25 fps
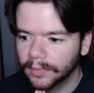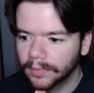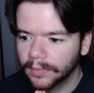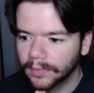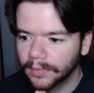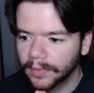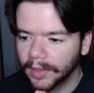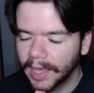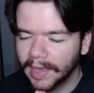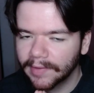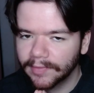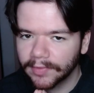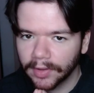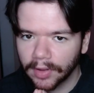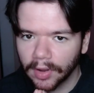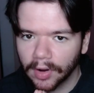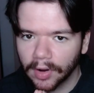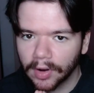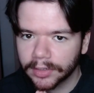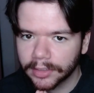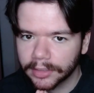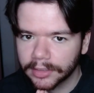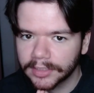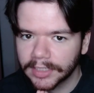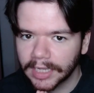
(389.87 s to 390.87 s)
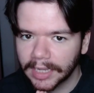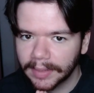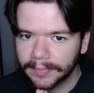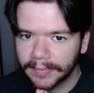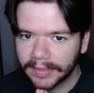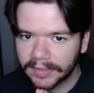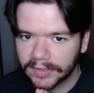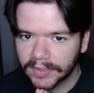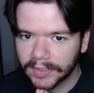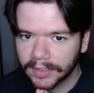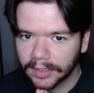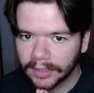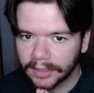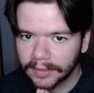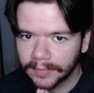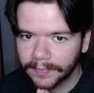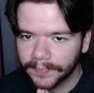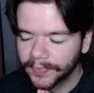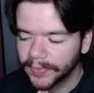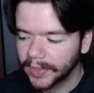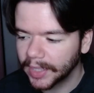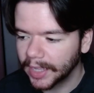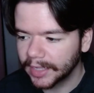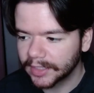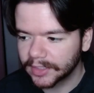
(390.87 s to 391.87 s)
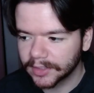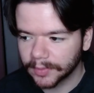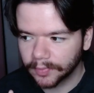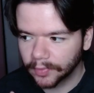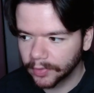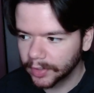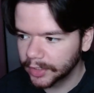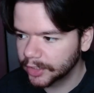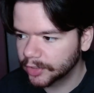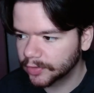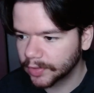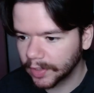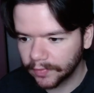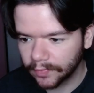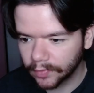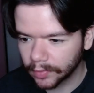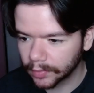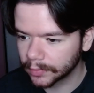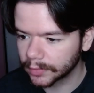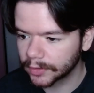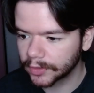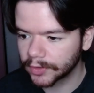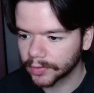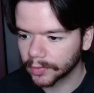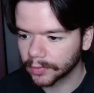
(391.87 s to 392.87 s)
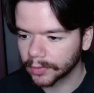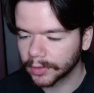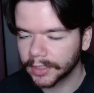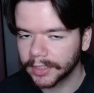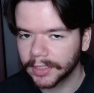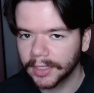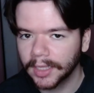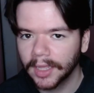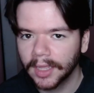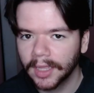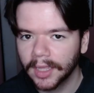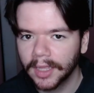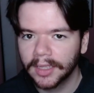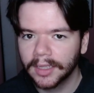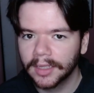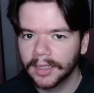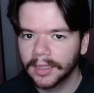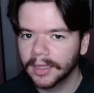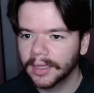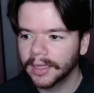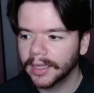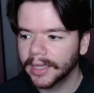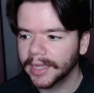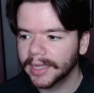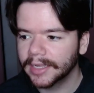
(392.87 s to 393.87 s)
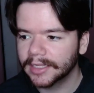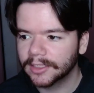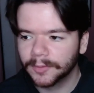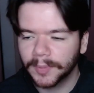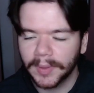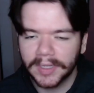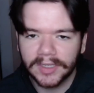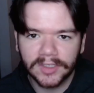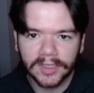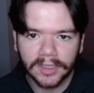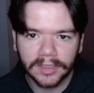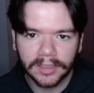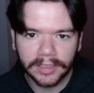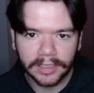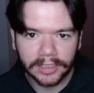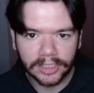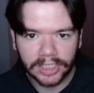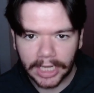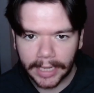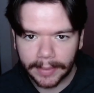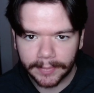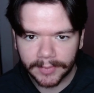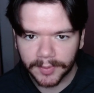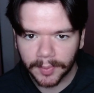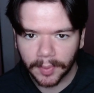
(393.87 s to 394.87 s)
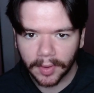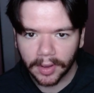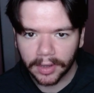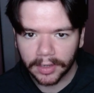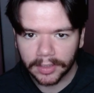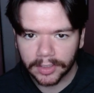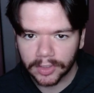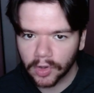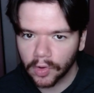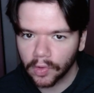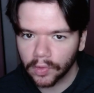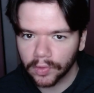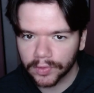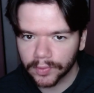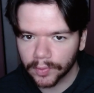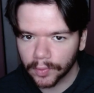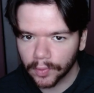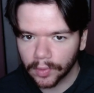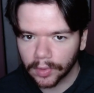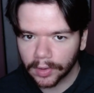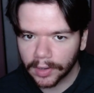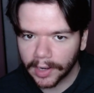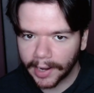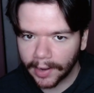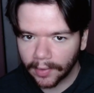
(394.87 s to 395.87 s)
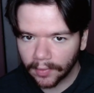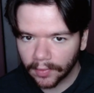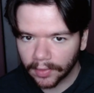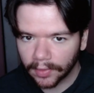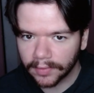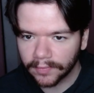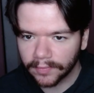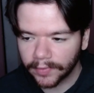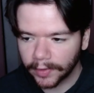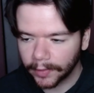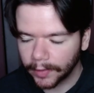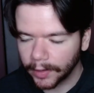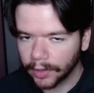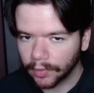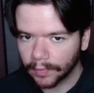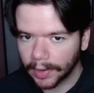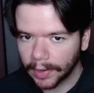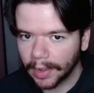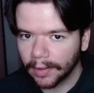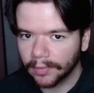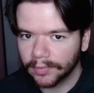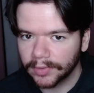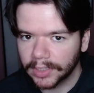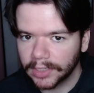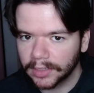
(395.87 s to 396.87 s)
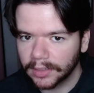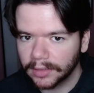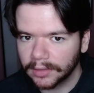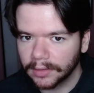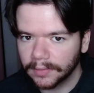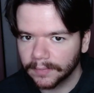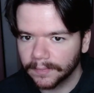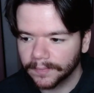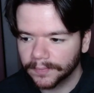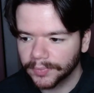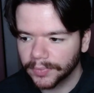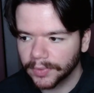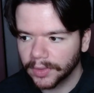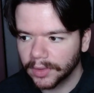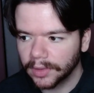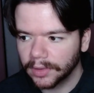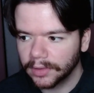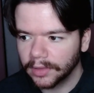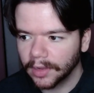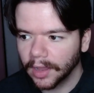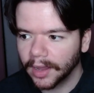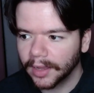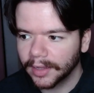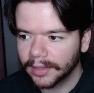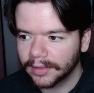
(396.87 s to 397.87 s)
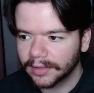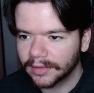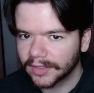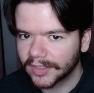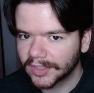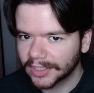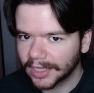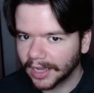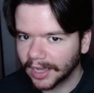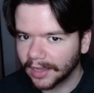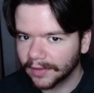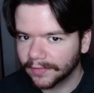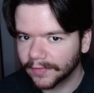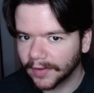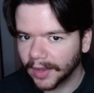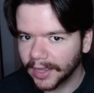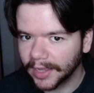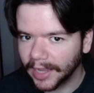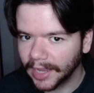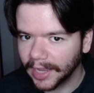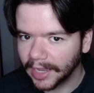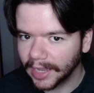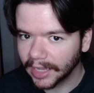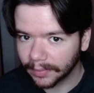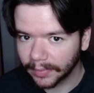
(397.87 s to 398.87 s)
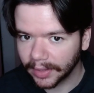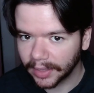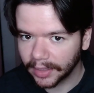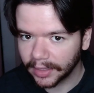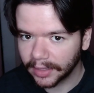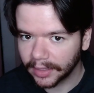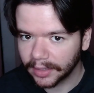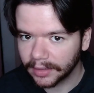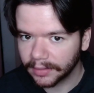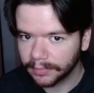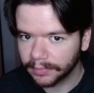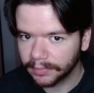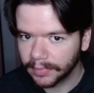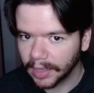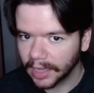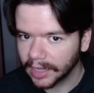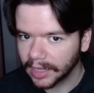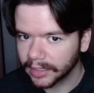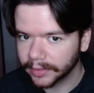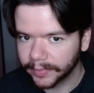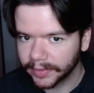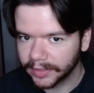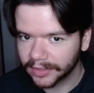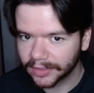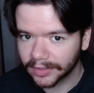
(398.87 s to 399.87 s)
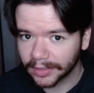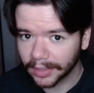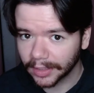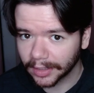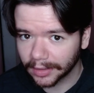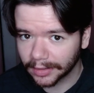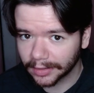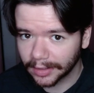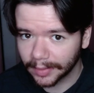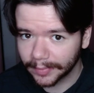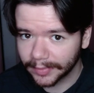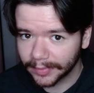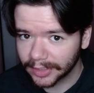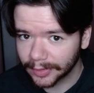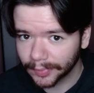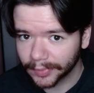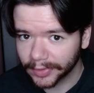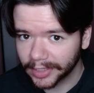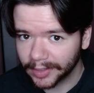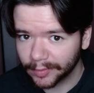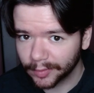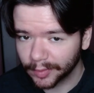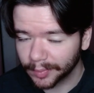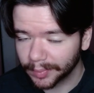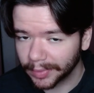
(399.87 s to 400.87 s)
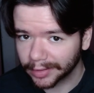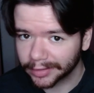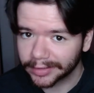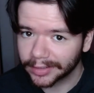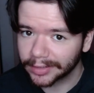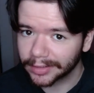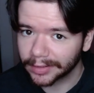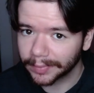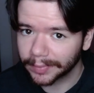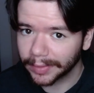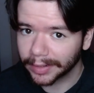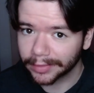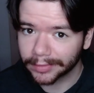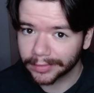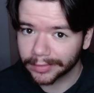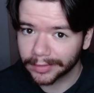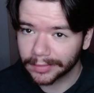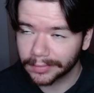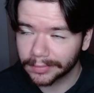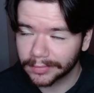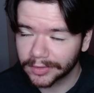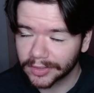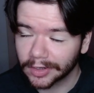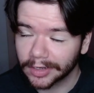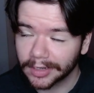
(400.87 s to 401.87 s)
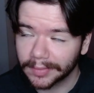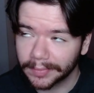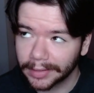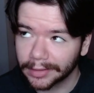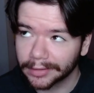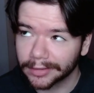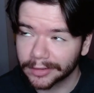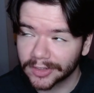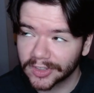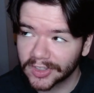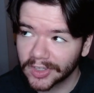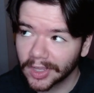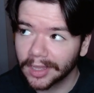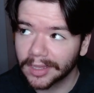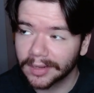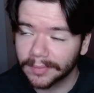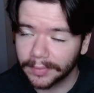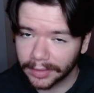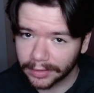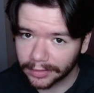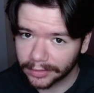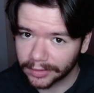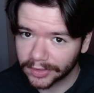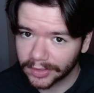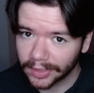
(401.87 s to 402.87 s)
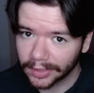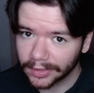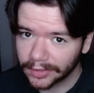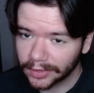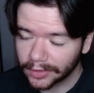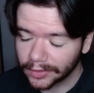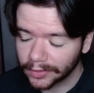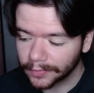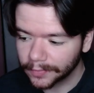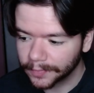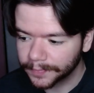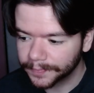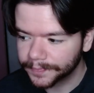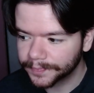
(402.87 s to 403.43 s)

have a harder time messing it up it's a pretty straightforward story. It's basically a James Bond Cold War era, very grounded, not the sci-fi anime elements that come into play with Metal Gear and Metal Gear, sorry, Metal Gear Solid, Metal Gear Solid 2